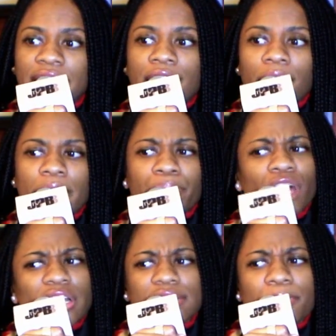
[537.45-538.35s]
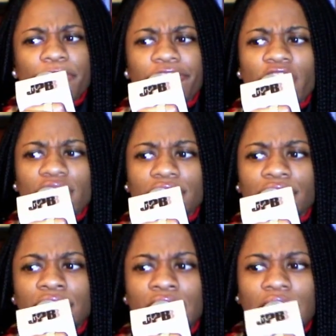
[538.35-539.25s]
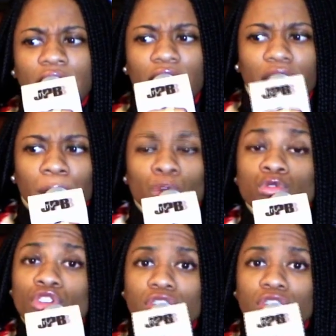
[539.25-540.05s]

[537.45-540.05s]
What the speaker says: and I brought it to my father, who's